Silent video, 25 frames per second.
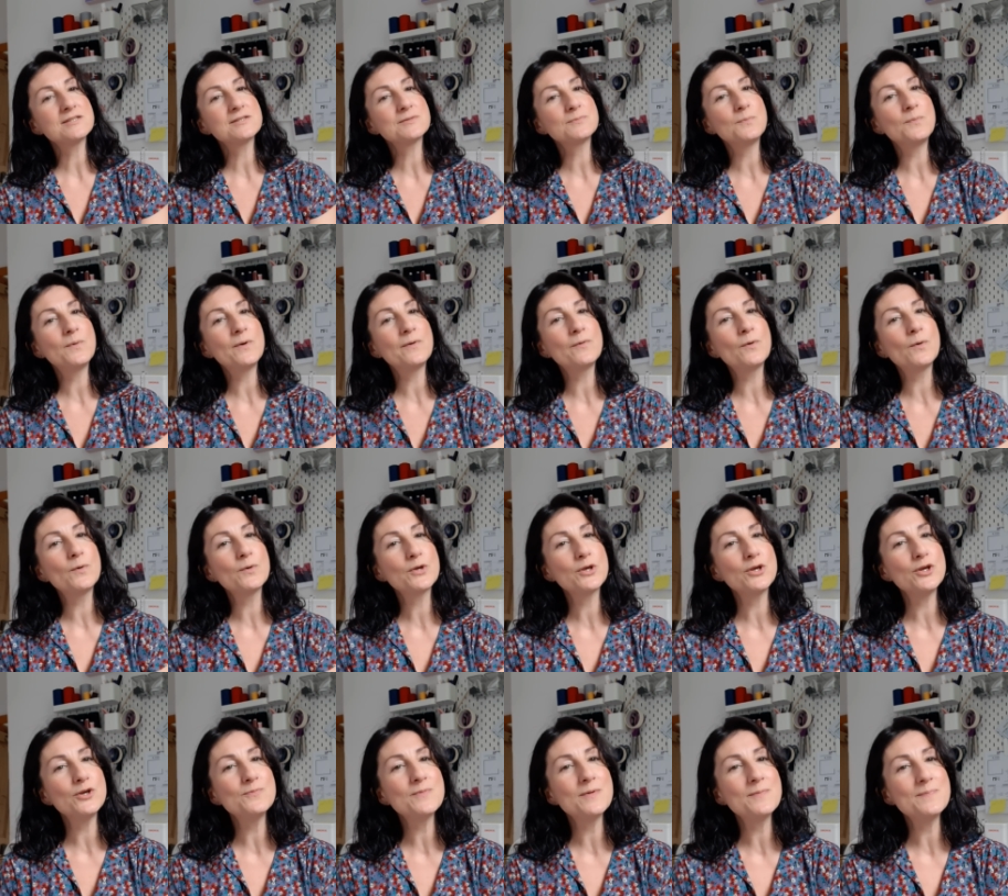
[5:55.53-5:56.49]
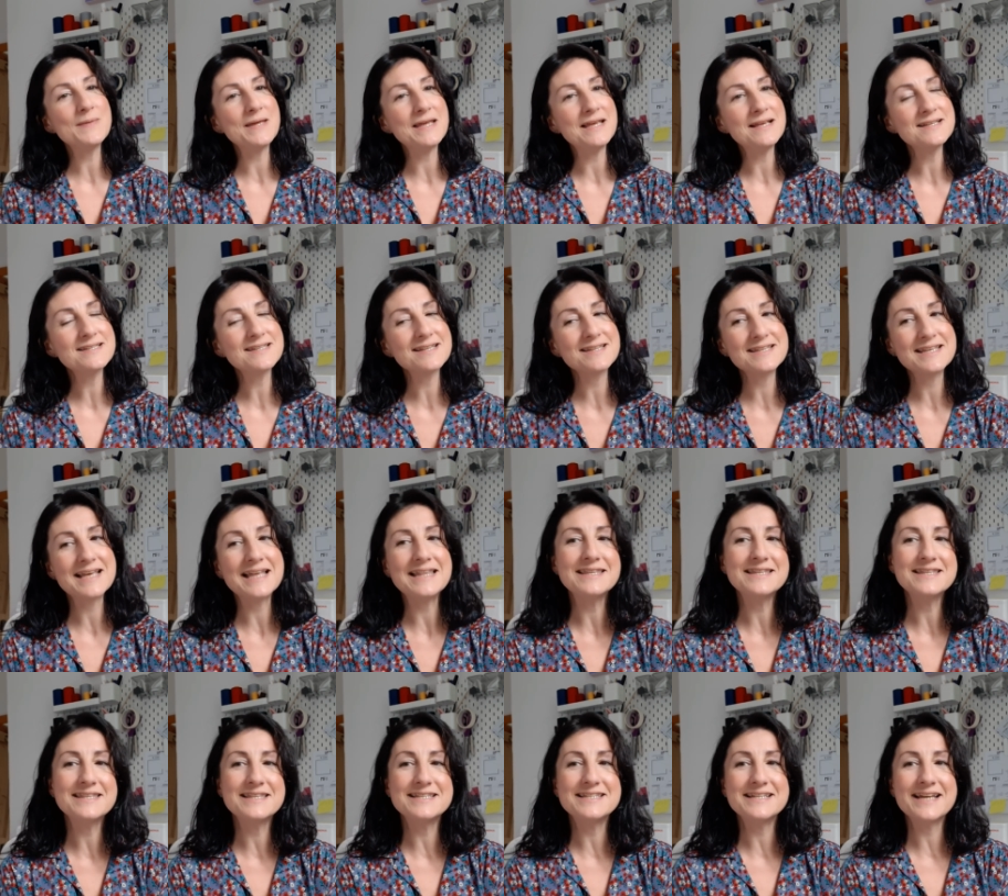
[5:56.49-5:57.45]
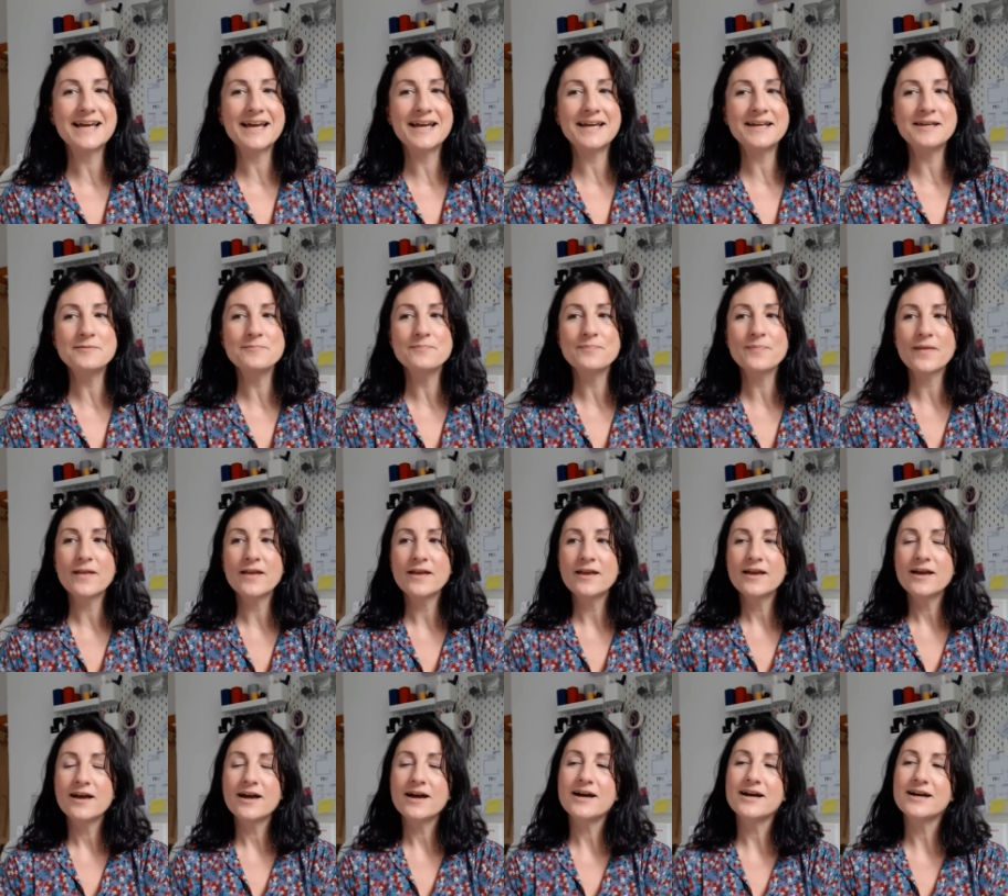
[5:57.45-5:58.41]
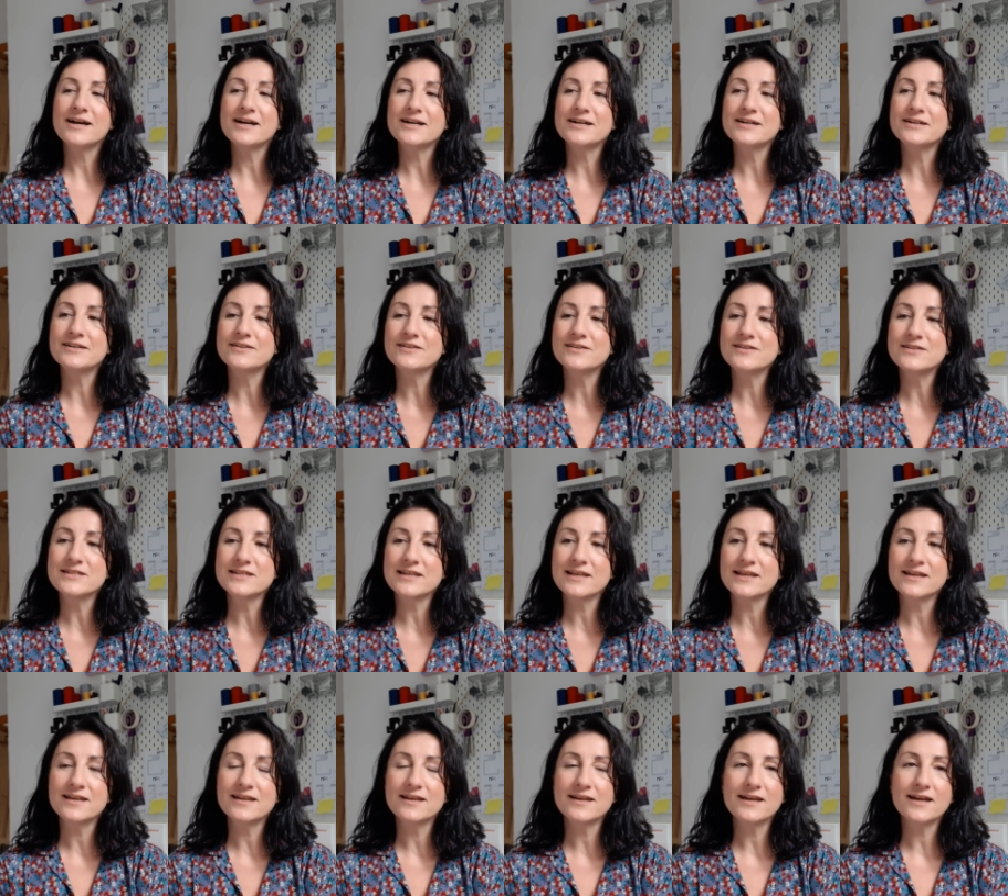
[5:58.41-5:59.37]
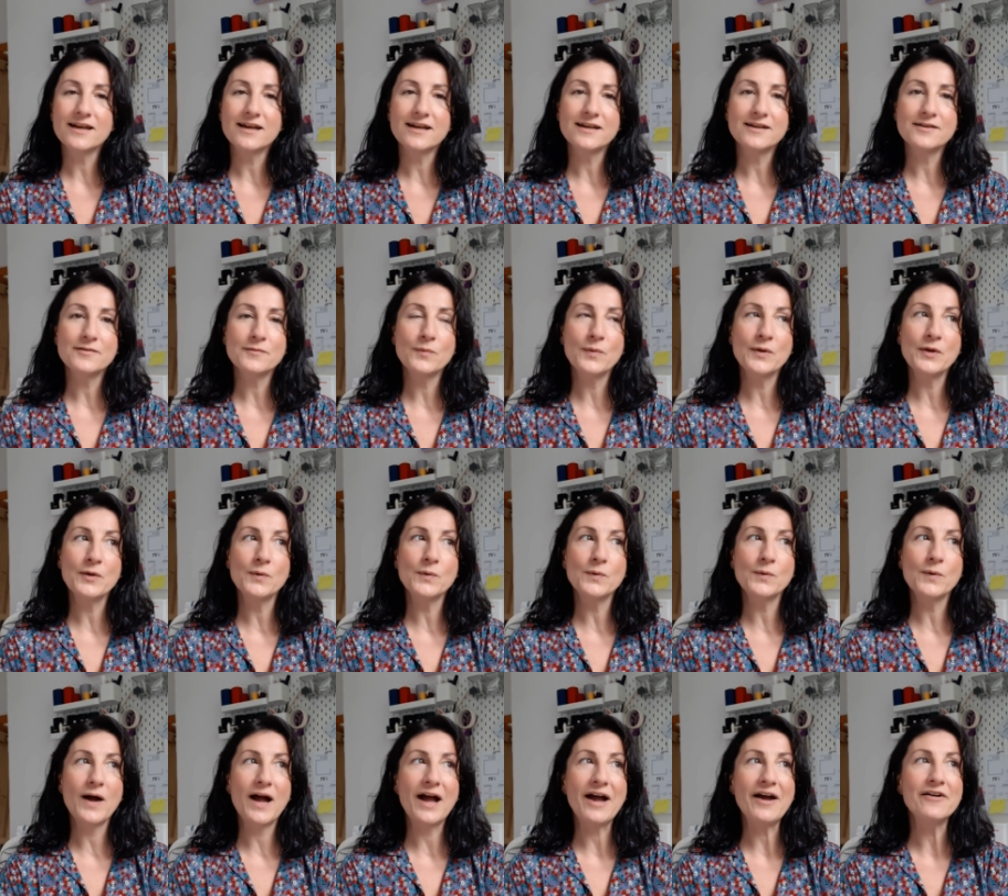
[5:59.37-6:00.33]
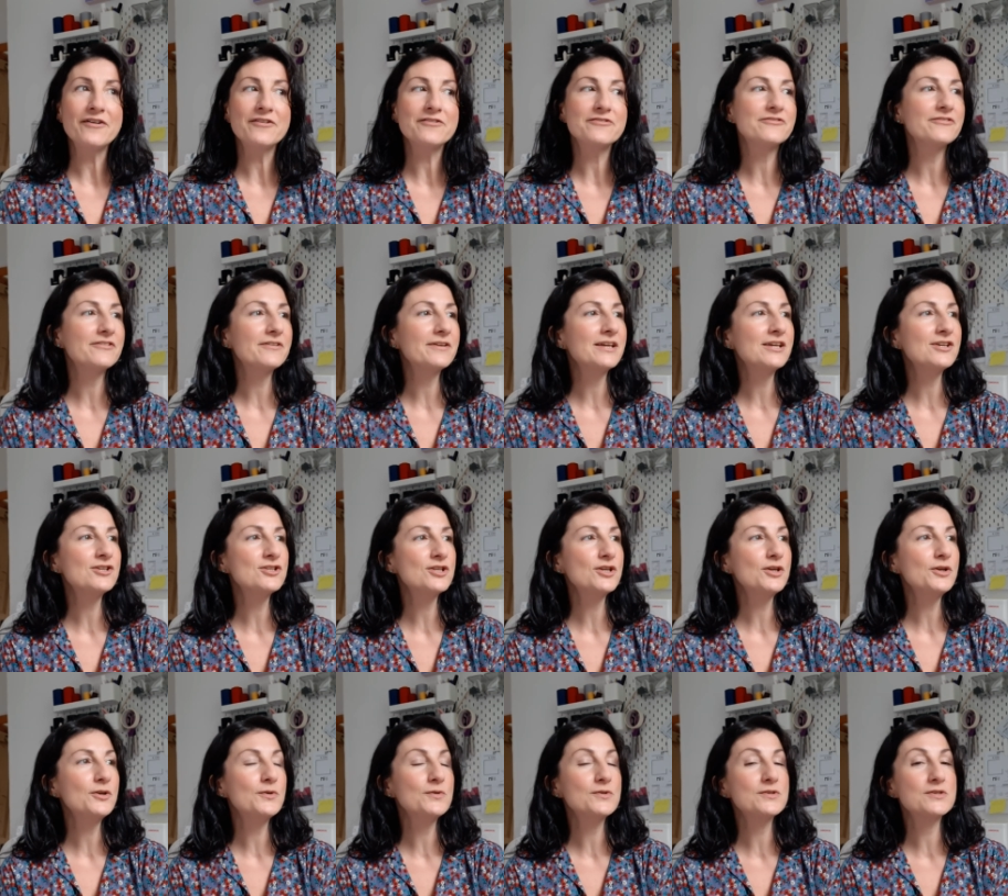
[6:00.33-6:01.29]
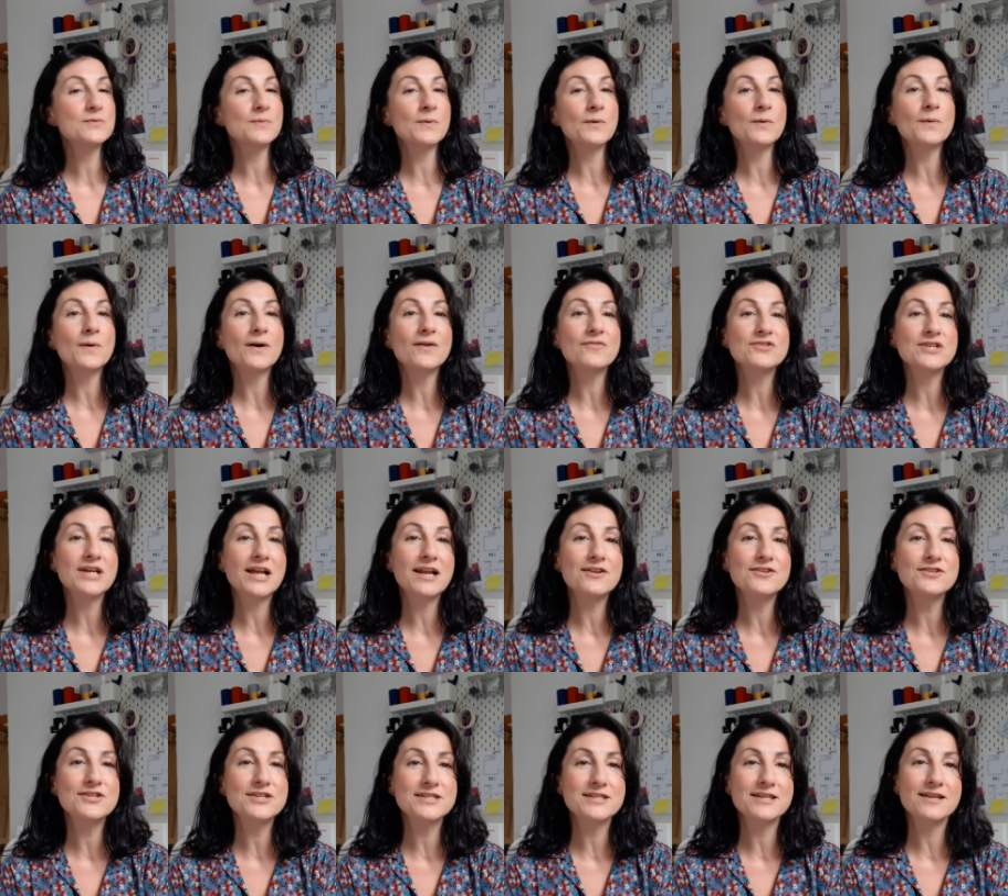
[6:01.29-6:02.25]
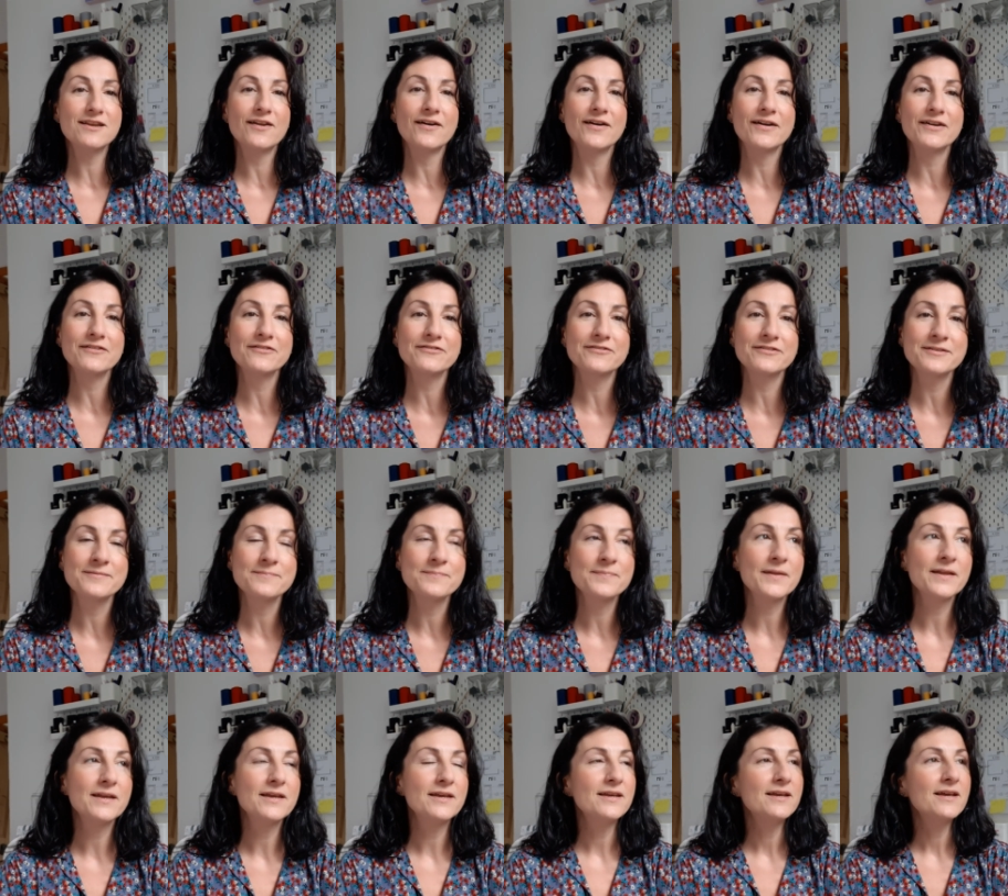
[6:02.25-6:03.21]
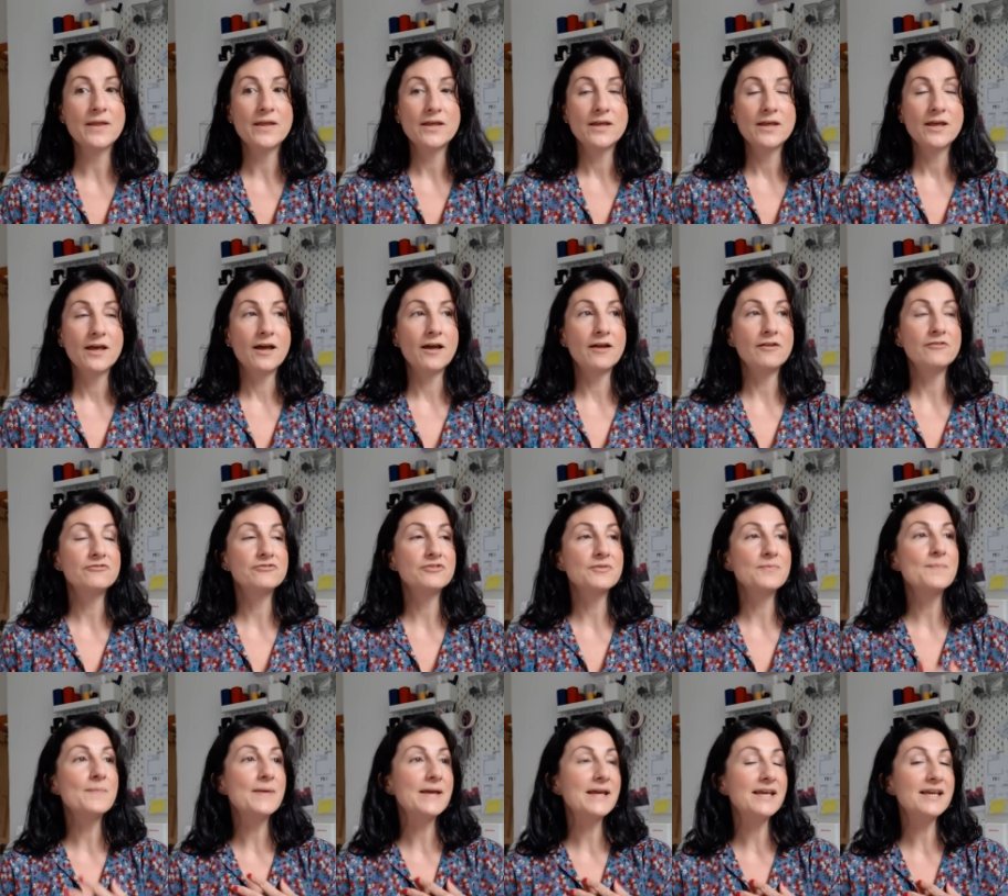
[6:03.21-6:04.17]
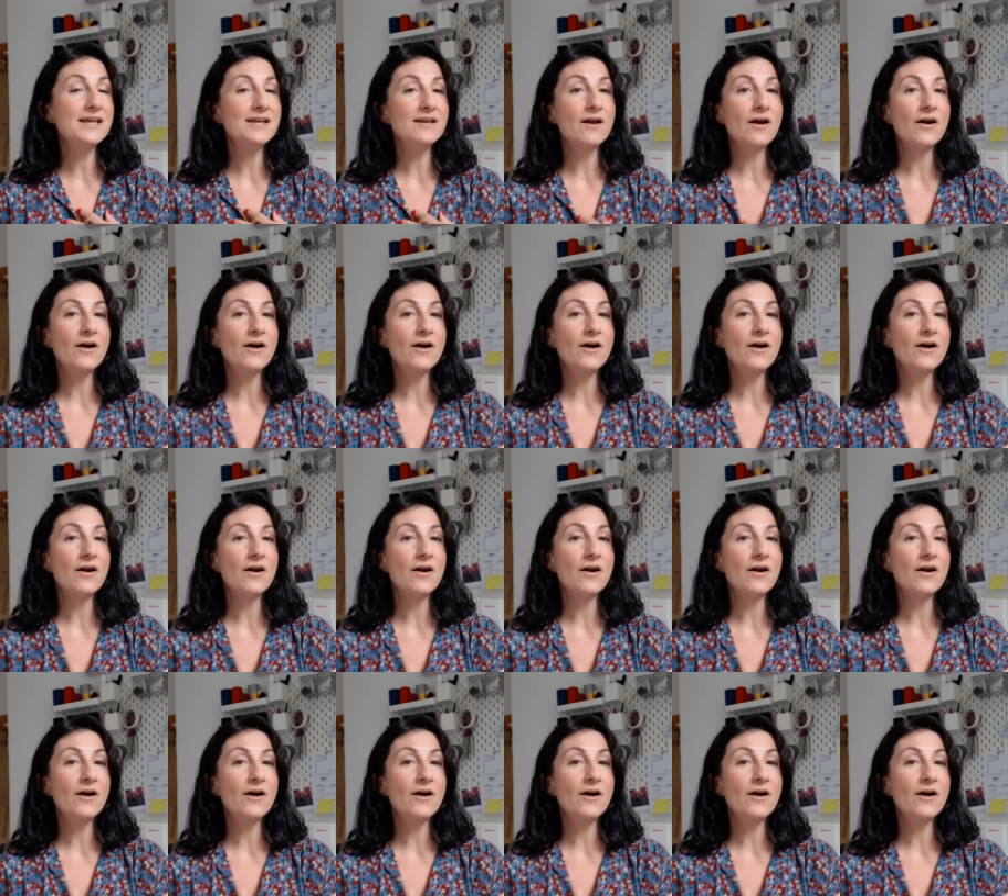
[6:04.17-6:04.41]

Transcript: We're all human beings at the end of the day, and we all have issues, we all have challenges in life. And for me,